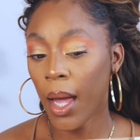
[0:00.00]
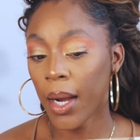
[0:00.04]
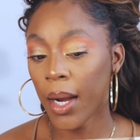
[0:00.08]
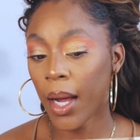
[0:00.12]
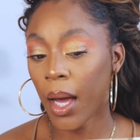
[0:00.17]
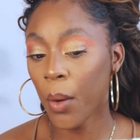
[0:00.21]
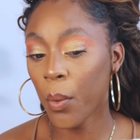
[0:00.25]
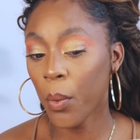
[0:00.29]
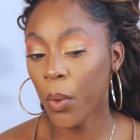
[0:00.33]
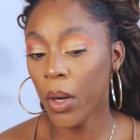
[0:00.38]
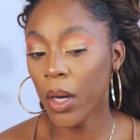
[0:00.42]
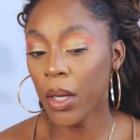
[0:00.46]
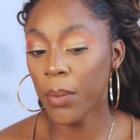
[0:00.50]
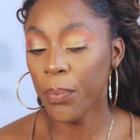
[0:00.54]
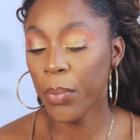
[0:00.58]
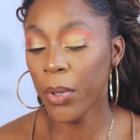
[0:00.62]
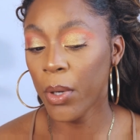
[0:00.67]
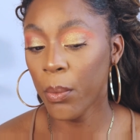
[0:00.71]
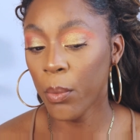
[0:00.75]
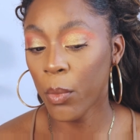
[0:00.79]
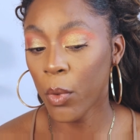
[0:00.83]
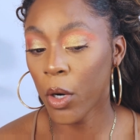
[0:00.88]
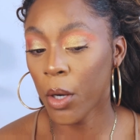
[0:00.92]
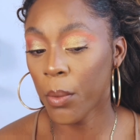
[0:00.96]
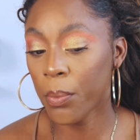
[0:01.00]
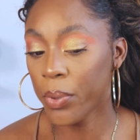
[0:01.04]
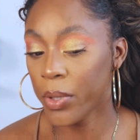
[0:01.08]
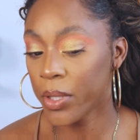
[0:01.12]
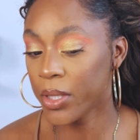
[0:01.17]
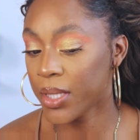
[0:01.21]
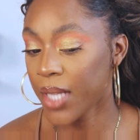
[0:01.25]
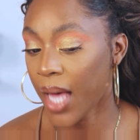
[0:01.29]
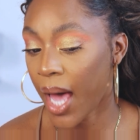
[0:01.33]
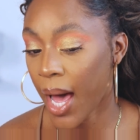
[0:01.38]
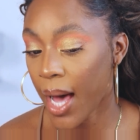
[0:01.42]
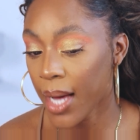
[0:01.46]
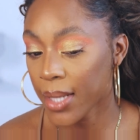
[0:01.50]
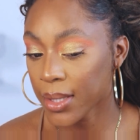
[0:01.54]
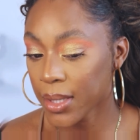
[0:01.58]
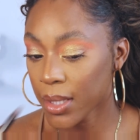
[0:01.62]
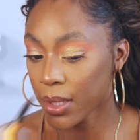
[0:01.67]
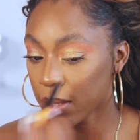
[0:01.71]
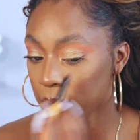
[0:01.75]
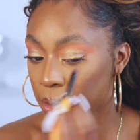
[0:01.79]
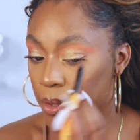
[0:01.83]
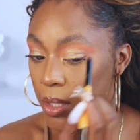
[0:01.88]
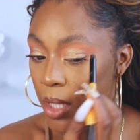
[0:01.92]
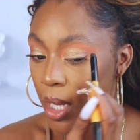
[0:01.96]
And I would put more pizzazz
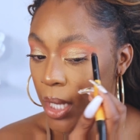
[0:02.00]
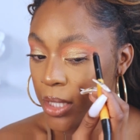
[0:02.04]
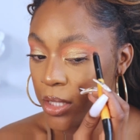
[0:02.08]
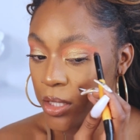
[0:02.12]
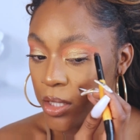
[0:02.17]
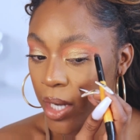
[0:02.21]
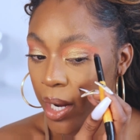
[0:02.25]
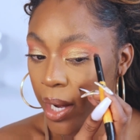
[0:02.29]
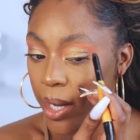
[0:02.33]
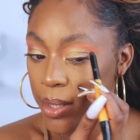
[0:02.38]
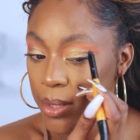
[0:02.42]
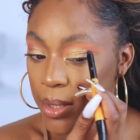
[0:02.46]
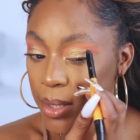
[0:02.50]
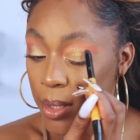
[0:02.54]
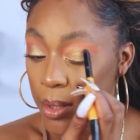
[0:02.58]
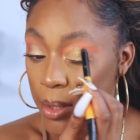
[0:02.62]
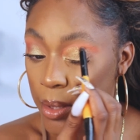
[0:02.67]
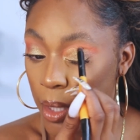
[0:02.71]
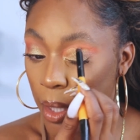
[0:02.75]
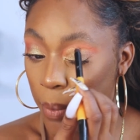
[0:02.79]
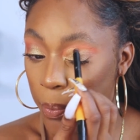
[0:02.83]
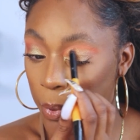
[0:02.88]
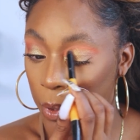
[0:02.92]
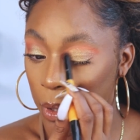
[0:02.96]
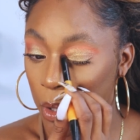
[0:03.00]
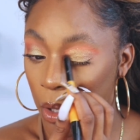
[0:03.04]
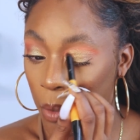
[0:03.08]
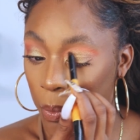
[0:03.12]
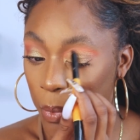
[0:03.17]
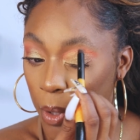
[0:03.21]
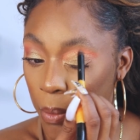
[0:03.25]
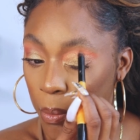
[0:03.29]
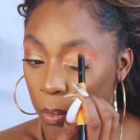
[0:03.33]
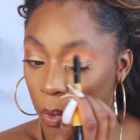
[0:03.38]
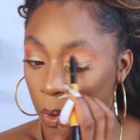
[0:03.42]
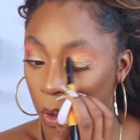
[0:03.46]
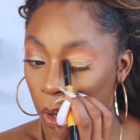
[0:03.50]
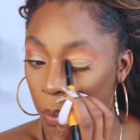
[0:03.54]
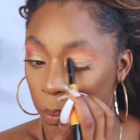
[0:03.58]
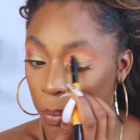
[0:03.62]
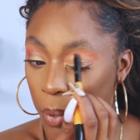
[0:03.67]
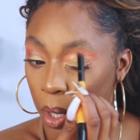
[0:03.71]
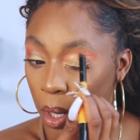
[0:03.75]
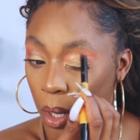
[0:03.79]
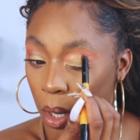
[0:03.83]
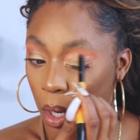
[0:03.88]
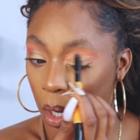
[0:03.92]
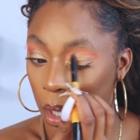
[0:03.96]
and, and jazz this up a little bit more,
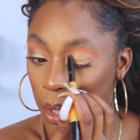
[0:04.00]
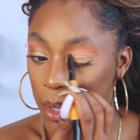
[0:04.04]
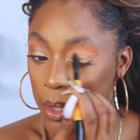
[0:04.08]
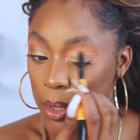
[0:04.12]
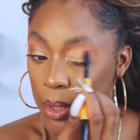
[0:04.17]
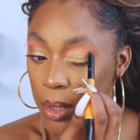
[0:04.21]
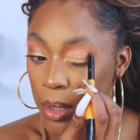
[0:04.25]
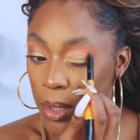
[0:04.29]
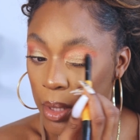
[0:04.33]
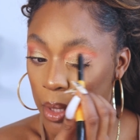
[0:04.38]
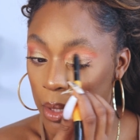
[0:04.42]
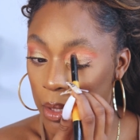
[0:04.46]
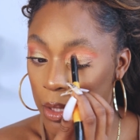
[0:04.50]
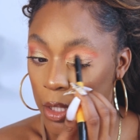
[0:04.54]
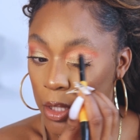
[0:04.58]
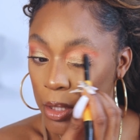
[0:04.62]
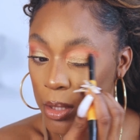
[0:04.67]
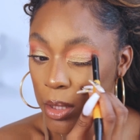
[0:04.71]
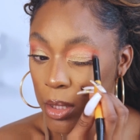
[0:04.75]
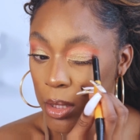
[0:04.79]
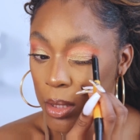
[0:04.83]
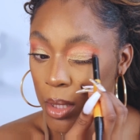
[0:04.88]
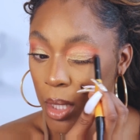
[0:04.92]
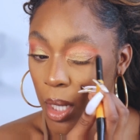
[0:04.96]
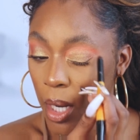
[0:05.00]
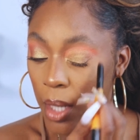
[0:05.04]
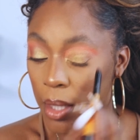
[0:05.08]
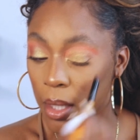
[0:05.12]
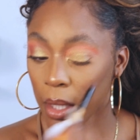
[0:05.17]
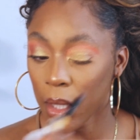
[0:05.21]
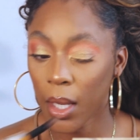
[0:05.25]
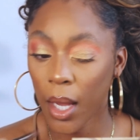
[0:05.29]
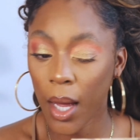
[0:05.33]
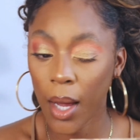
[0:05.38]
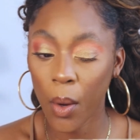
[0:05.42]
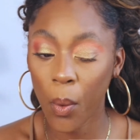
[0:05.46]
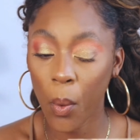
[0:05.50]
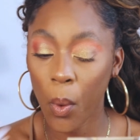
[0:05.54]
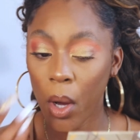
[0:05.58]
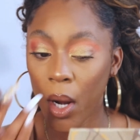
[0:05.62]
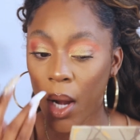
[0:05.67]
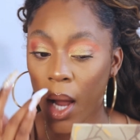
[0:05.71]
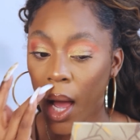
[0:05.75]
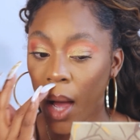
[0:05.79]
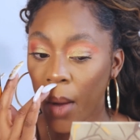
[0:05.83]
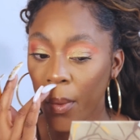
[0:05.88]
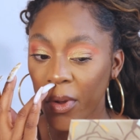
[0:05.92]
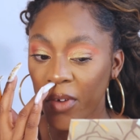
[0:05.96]
but honestly, this is kind of like
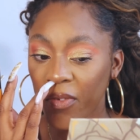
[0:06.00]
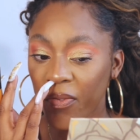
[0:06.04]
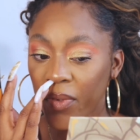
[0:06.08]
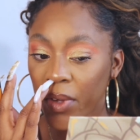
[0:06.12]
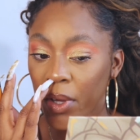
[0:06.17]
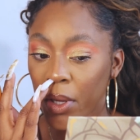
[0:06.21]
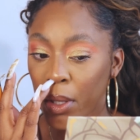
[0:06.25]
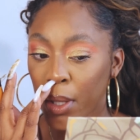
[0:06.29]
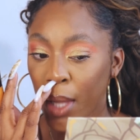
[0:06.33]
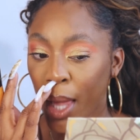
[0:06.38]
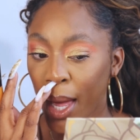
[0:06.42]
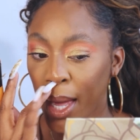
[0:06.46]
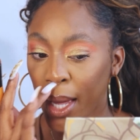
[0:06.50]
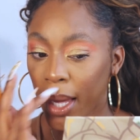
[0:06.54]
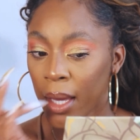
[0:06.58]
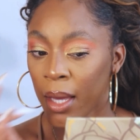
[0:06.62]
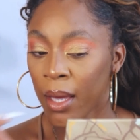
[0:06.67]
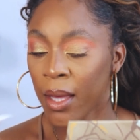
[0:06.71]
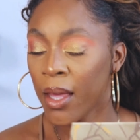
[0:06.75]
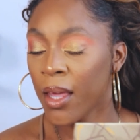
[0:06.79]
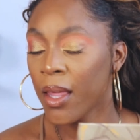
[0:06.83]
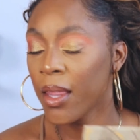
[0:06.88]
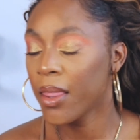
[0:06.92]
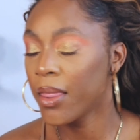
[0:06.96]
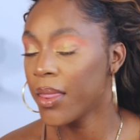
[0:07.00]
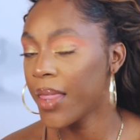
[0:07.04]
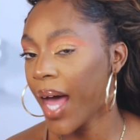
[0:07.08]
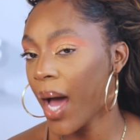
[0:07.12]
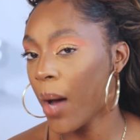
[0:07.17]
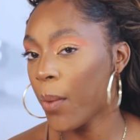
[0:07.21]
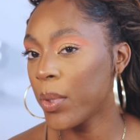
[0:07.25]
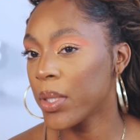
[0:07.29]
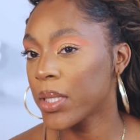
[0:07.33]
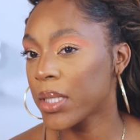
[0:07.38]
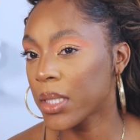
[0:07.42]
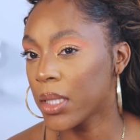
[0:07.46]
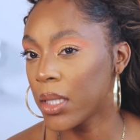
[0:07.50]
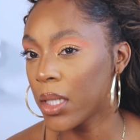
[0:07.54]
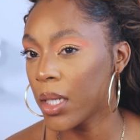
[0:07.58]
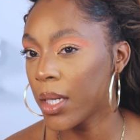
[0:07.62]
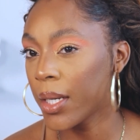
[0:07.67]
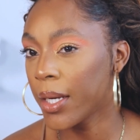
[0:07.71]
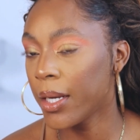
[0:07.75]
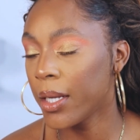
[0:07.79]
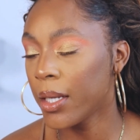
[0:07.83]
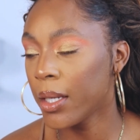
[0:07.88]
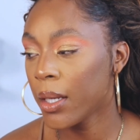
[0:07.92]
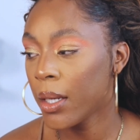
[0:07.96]
what I would feel like that was
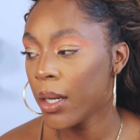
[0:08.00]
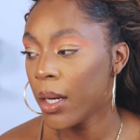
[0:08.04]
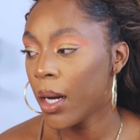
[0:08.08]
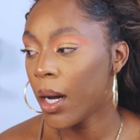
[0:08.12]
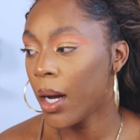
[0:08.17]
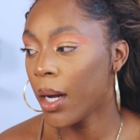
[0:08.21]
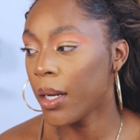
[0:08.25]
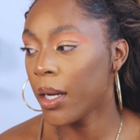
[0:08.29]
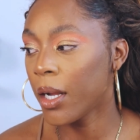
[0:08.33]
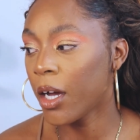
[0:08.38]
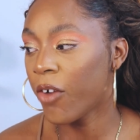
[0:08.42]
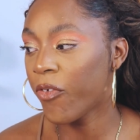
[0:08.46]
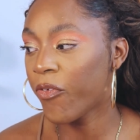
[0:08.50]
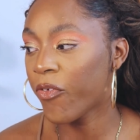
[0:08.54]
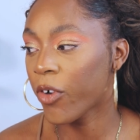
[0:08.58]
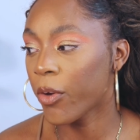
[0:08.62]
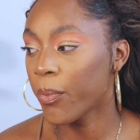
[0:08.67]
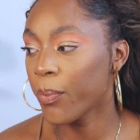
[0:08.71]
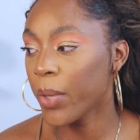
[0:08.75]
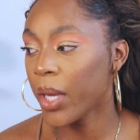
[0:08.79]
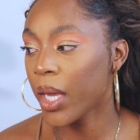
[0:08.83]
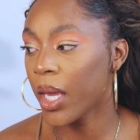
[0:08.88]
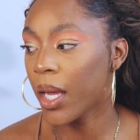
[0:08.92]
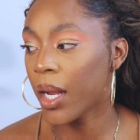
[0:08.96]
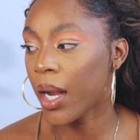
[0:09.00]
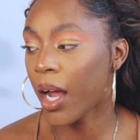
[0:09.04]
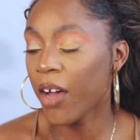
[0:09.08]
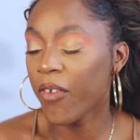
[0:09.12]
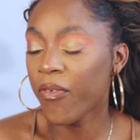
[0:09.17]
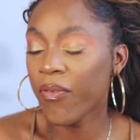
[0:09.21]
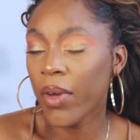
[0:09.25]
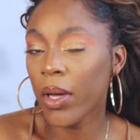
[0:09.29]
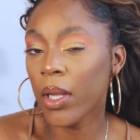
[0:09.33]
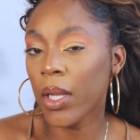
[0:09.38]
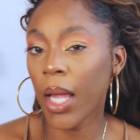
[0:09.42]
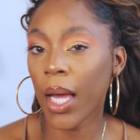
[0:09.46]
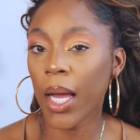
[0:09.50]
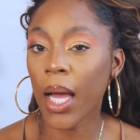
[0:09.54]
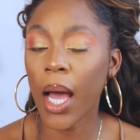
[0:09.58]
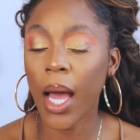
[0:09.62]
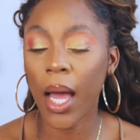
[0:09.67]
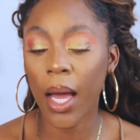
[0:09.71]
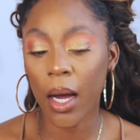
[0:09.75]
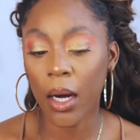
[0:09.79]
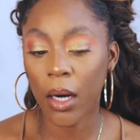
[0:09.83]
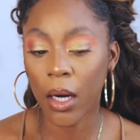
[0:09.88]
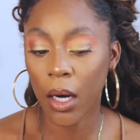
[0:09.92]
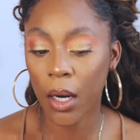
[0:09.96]
good enough for me and I felt like
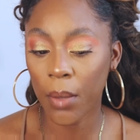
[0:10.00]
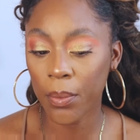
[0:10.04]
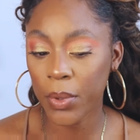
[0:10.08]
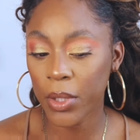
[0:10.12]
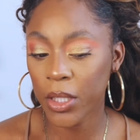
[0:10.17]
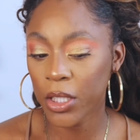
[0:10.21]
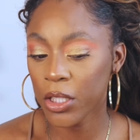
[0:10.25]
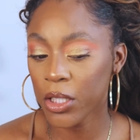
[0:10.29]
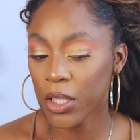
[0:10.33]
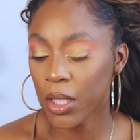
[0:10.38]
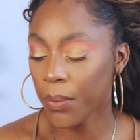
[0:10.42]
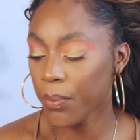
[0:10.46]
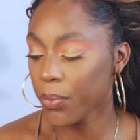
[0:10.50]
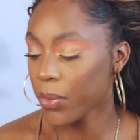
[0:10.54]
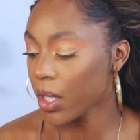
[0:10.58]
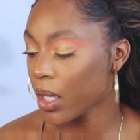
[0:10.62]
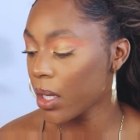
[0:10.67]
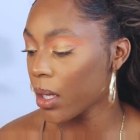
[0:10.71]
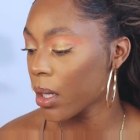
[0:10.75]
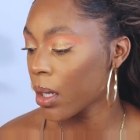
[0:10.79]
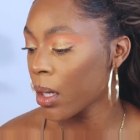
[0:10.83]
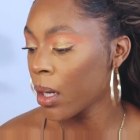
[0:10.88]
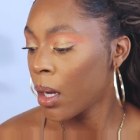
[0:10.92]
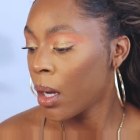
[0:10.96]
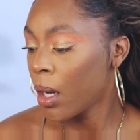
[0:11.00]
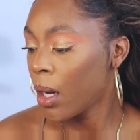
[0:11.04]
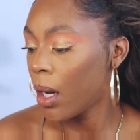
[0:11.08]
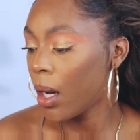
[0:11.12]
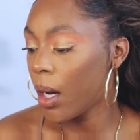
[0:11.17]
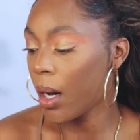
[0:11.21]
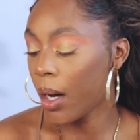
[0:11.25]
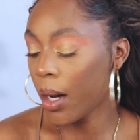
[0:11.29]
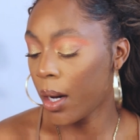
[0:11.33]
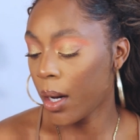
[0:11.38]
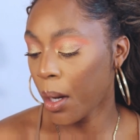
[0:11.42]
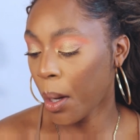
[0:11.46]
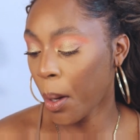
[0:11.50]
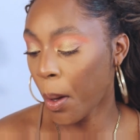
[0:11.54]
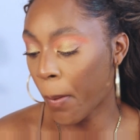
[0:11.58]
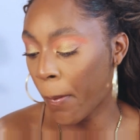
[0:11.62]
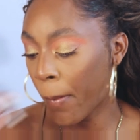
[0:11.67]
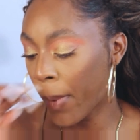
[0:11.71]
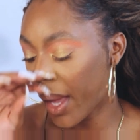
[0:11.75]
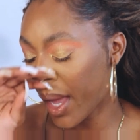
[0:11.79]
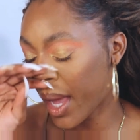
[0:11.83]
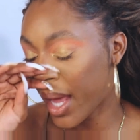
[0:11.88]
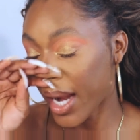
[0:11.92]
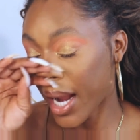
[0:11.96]
I accomplished something
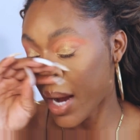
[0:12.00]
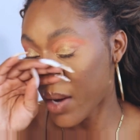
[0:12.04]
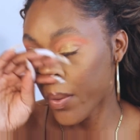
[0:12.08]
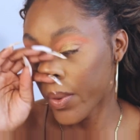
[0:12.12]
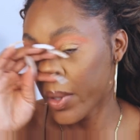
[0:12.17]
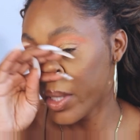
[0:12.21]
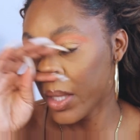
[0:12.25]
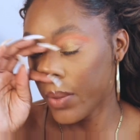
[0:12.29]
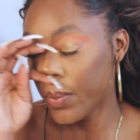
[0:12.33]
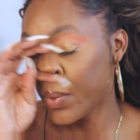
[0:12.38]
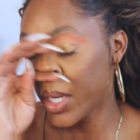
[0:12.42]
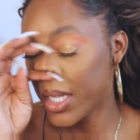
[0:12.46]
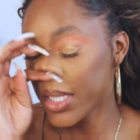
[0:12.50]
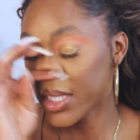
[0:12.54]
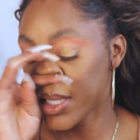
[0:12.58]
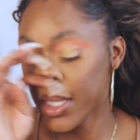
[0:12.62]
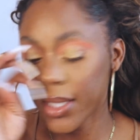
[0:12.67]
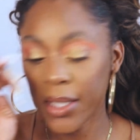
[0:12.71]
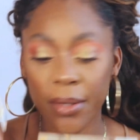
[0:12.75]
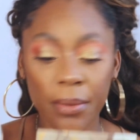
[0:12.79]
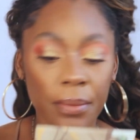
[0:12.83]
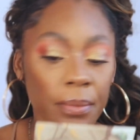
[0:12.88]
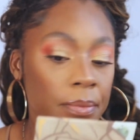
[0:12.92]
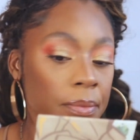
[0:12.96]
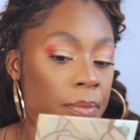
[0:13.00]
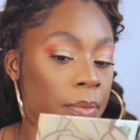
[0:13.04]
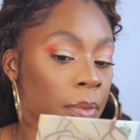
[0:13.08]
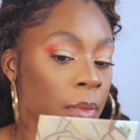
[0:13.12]
um, and I really wasn't.